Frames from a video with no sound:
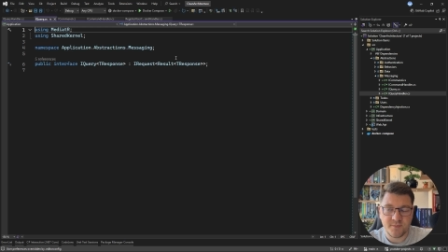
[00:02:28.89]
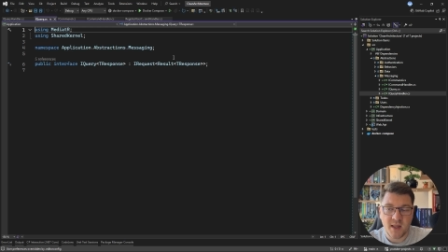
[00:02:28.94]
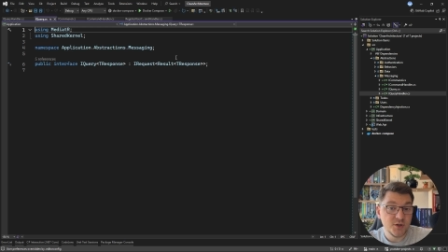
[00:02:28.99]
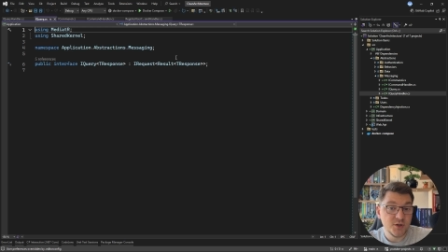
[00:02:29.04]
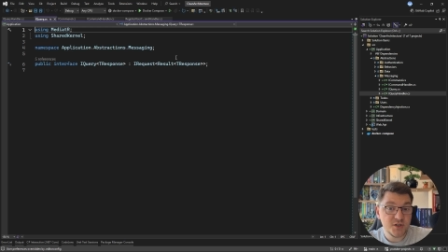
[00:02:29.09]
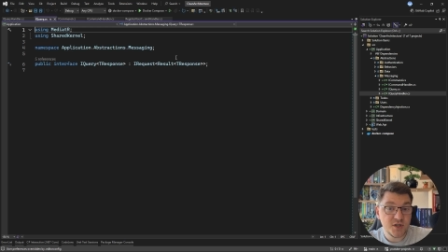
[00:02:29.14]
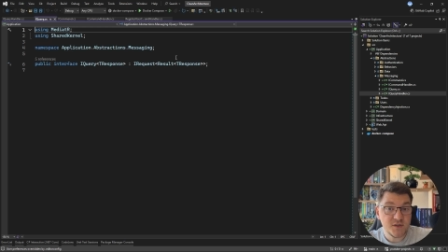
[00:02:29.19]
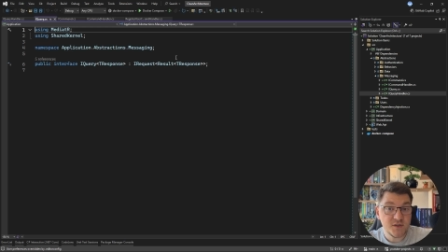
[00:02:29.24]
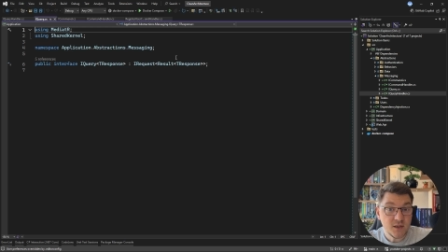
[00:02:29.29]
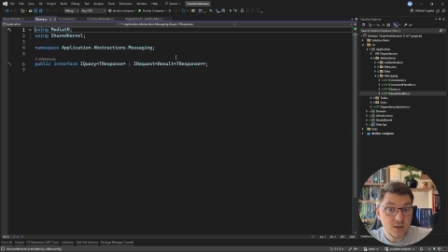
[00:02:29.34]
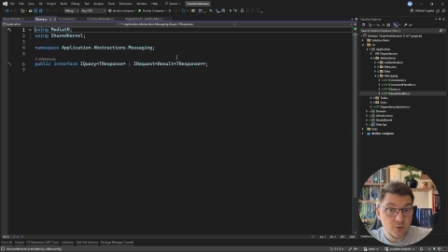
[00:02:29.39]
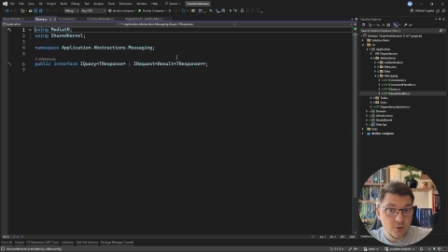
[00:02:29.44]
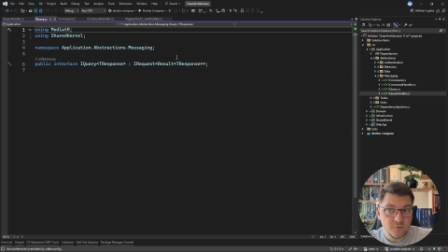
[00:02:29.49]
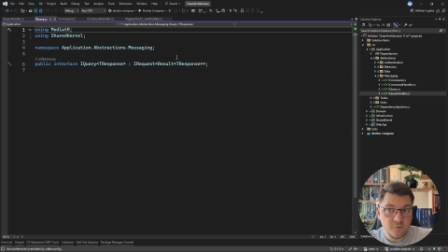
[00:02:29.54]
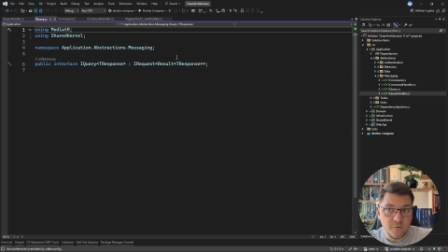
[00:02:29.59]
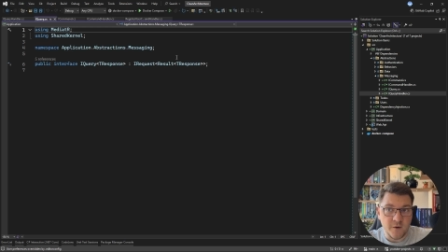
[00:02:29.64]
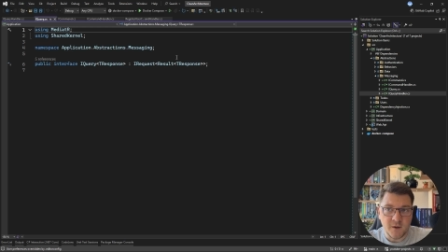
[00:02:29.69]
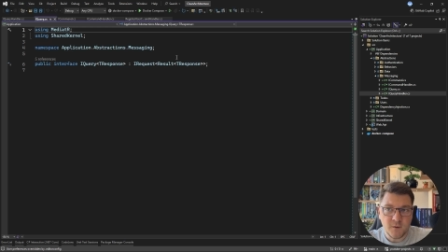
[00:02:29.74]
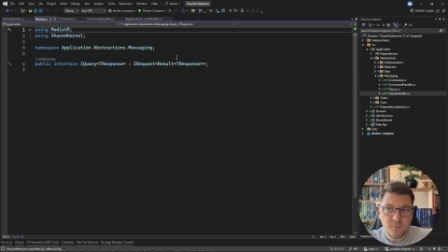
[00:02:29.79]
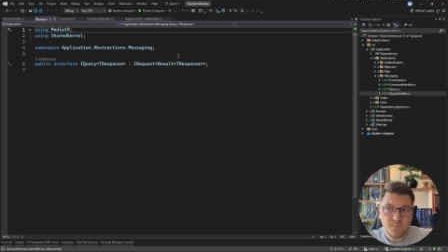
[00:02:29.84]
So this is a good
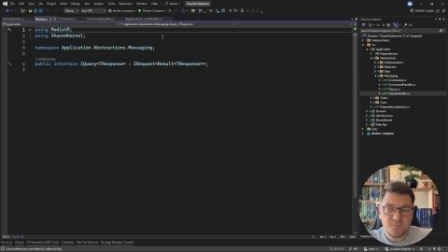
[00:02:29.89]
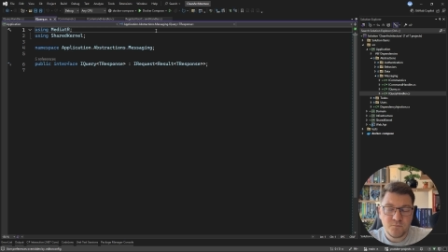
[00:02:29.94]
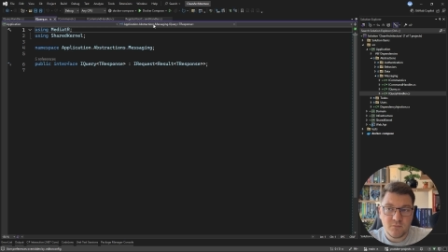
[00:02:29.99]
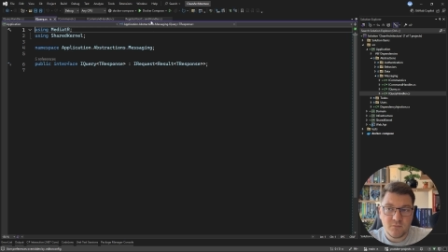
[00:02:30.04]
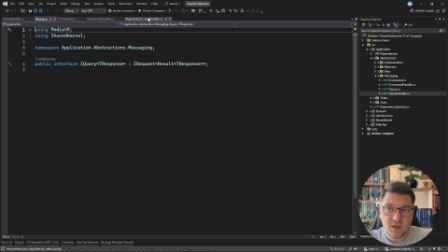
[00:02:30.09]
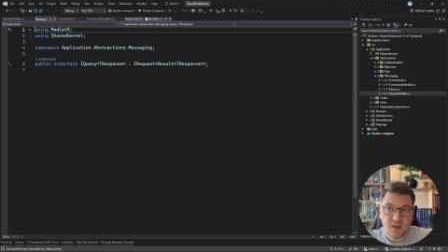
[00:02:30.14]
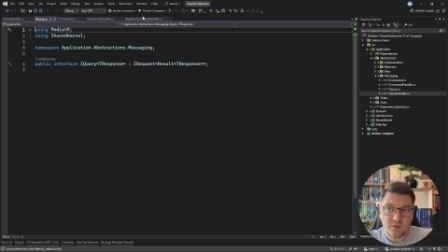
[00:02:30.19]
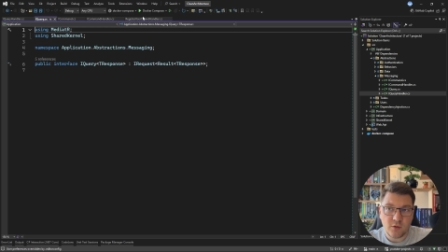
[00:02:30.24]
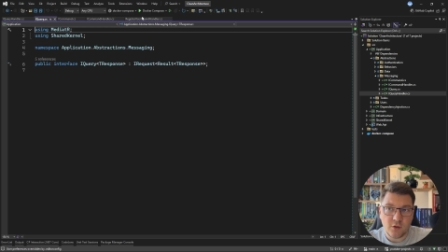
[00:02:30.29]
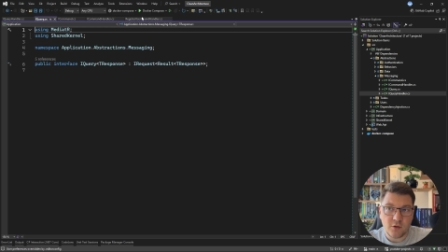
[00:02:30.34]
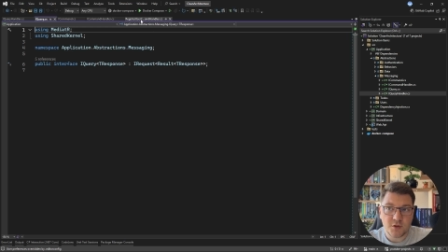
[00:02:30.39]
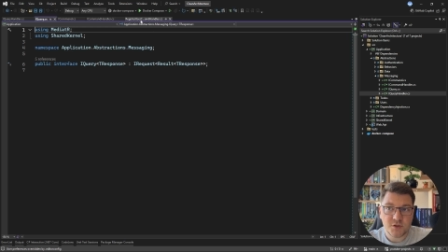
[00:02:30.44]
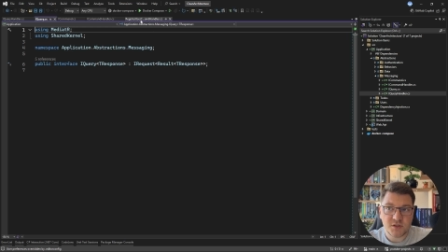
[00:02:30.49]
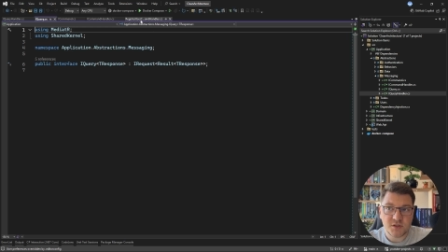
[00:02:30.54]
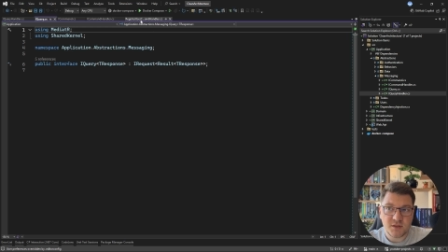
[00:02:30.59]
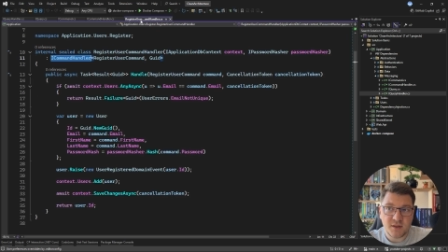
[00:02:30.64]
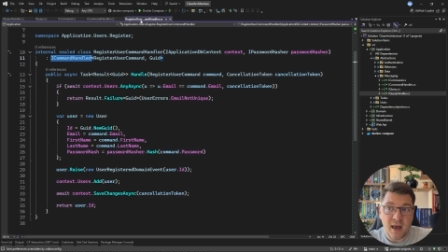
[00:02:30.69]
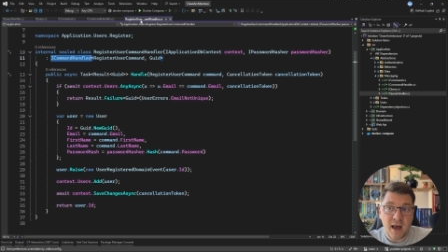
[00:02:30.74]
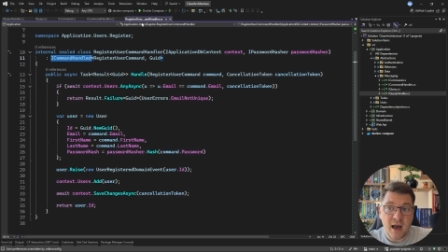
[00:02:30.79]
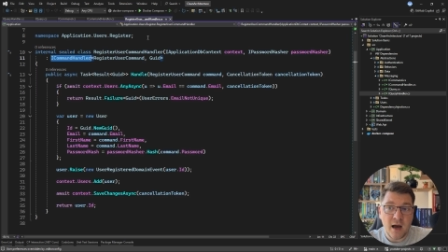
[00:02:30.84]
thing
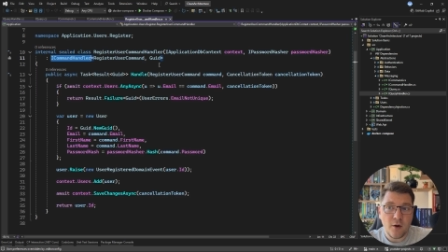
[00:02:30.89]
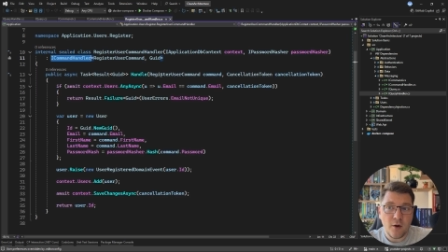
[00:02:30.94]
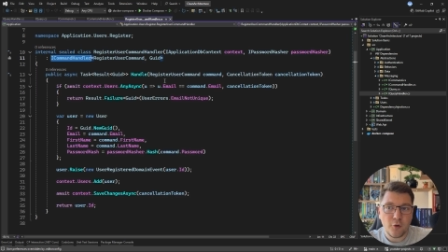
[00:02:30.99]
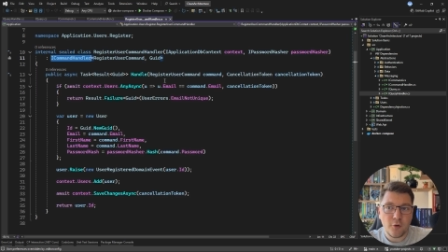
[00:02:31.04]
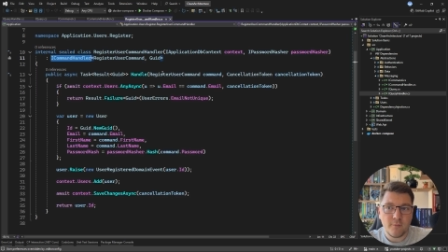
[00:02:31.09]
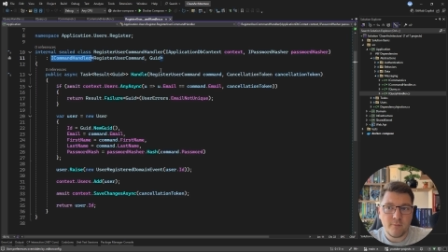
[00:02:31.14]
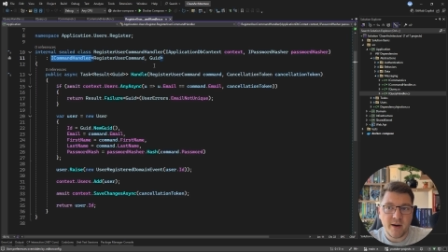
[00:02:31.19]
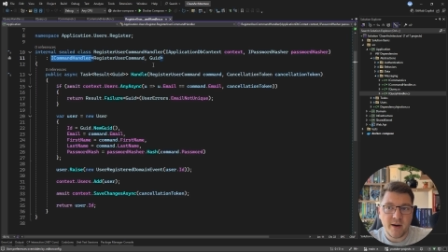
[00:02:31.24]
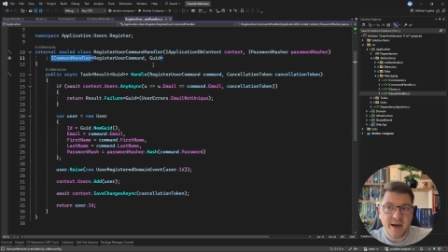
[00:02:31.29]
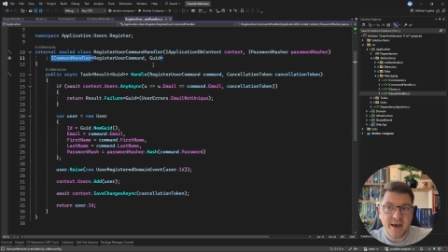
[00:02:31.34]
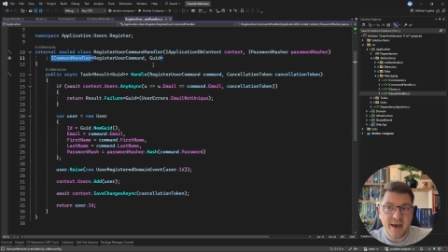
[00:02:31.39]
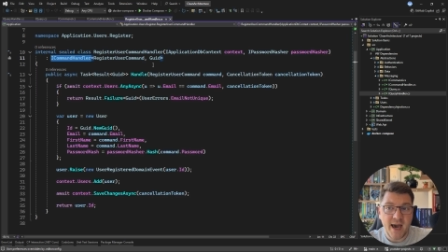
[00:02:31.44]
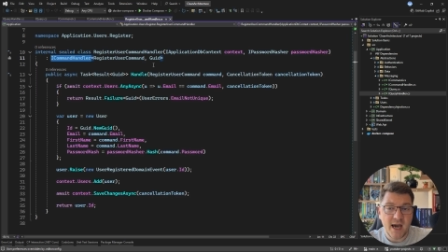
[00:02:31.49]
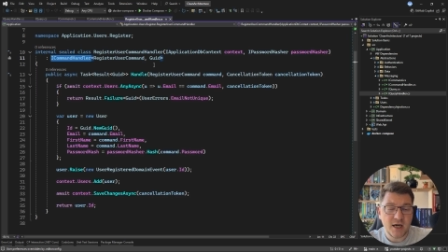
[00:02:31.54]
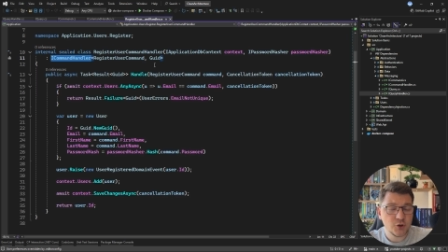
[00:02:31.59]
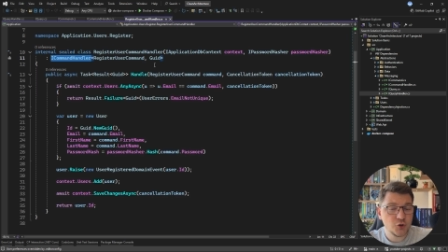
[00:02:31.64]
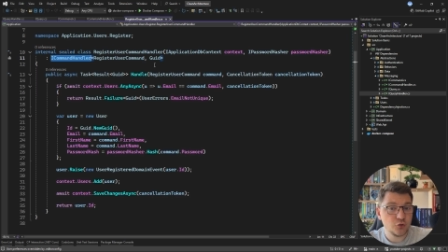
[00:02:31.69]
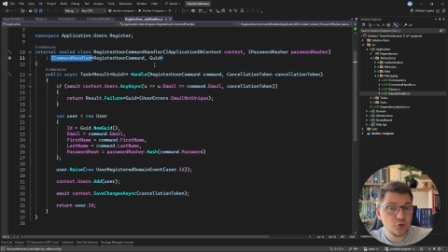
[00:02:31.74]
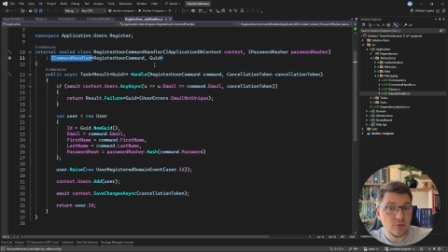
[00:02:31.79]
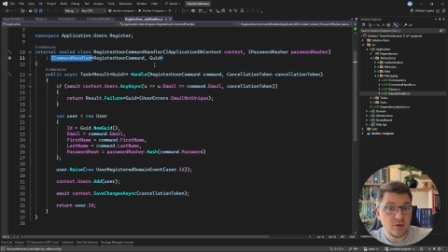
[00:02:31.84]
because now my
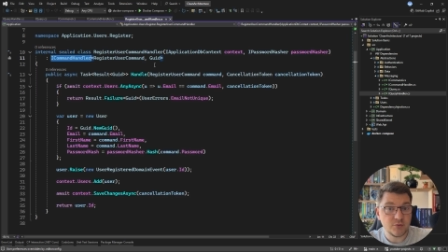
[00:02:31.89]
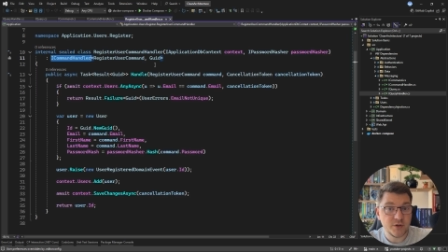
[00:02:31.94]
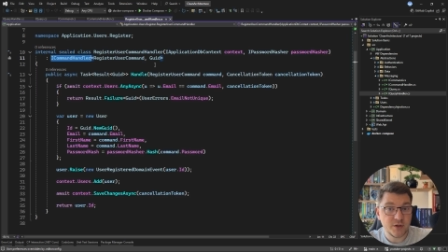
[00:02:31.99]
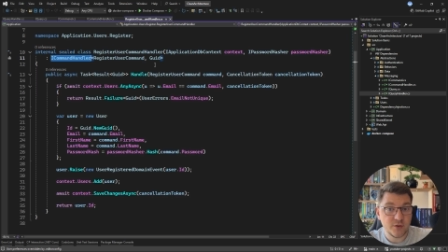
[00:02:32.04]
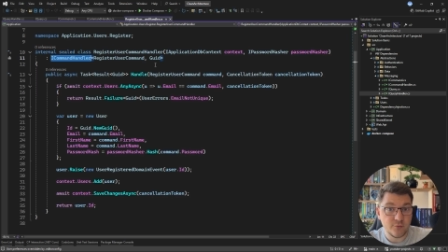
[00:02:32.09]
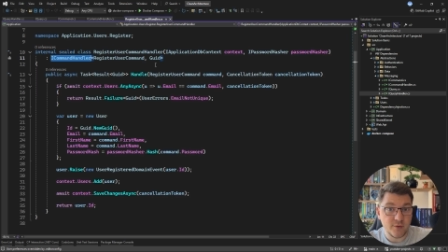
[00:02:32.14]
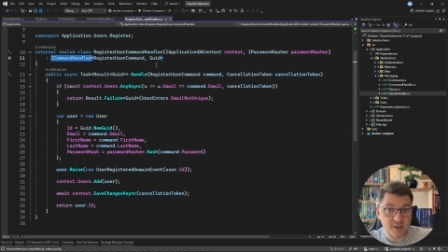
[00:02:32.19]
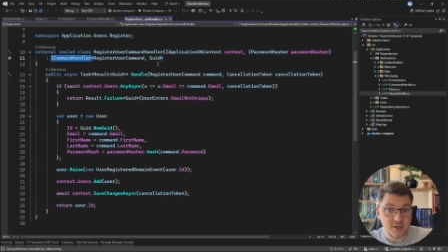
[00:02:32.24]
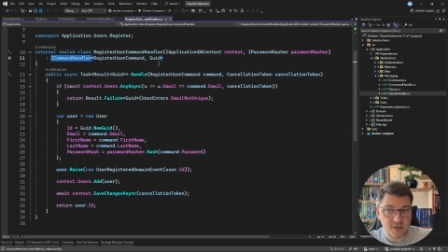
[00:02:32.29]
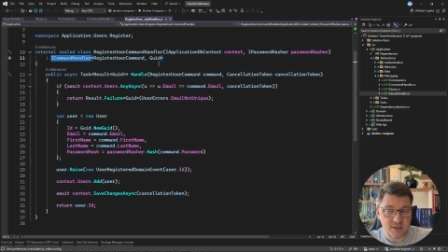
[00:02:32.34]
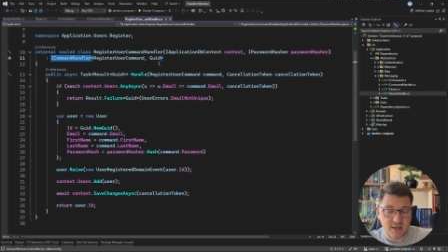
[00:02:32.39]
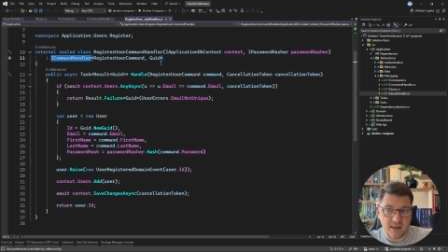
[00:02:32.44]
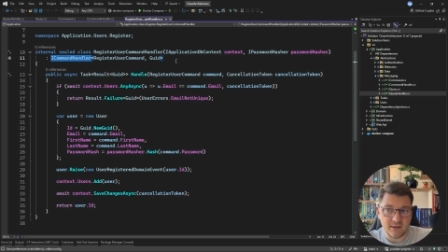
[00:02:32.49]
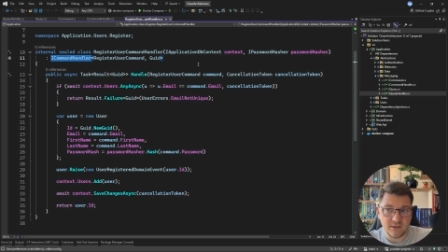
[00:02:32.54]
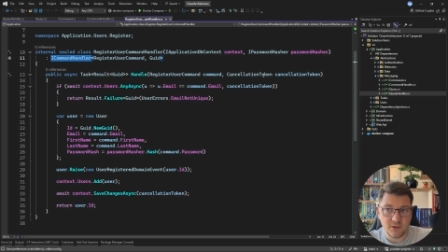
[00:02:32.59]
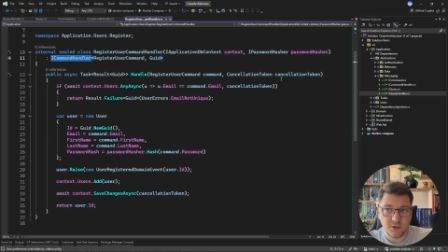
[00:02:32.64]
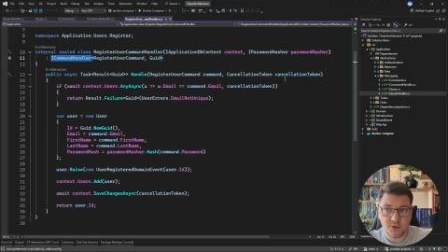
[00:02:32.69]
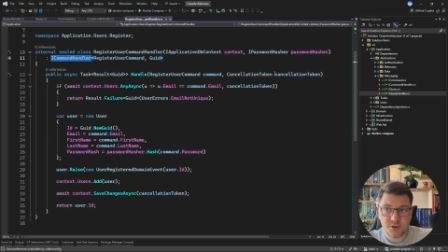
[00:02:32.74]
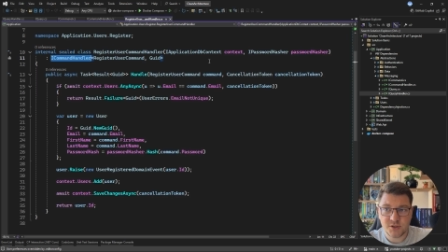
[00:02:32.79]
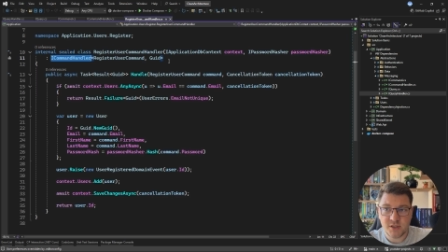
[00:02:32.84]
actual request
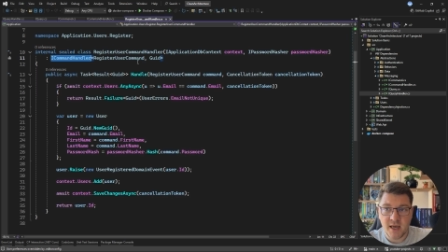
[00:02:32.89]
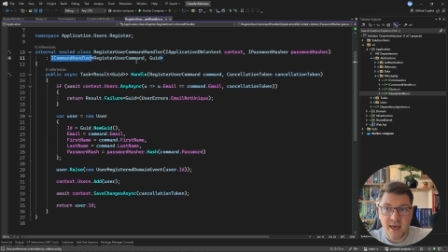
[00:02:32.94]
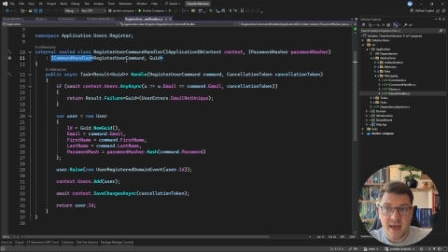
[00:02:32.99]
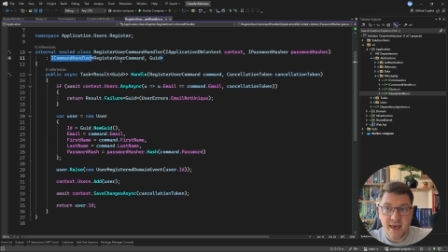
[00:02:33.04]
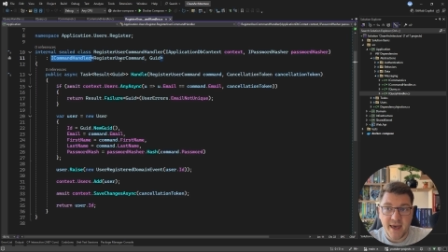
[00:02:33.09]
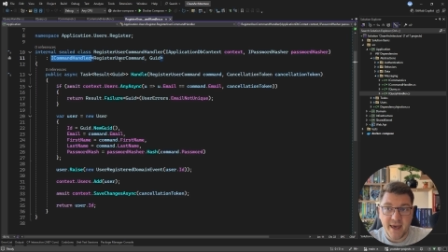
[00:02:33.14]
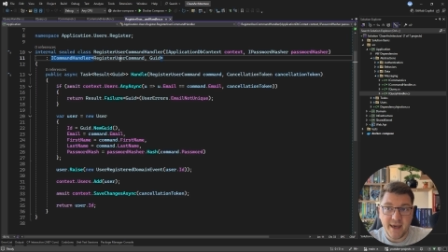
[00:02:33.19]
handlers